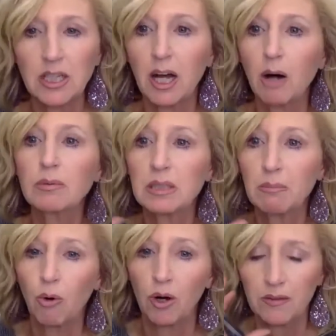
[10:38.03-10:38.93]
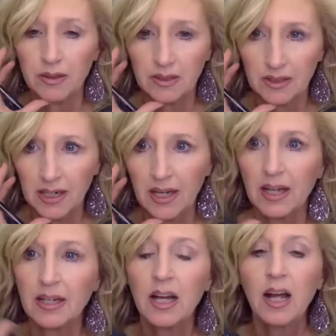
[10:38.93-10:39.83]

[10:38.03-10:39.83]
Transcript: to help support the skin,